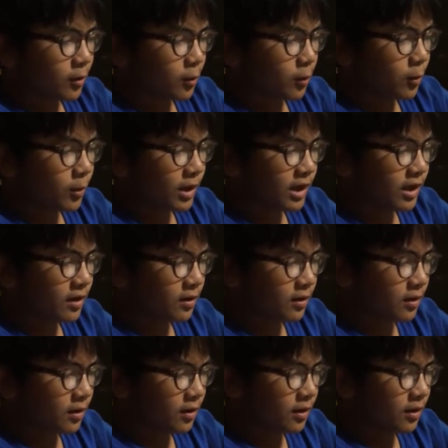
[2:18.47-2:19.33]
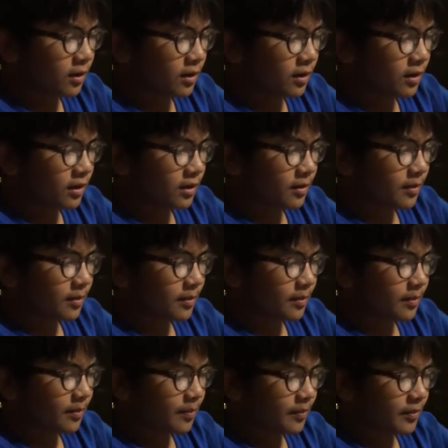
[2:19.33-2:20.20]
Weedle.
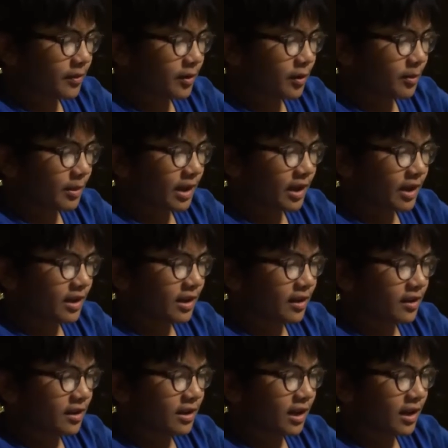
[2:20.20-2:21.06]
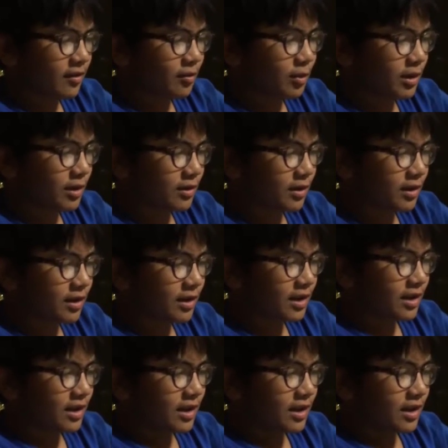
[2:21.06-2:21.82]
Oh my god, that's a lot of Weedles.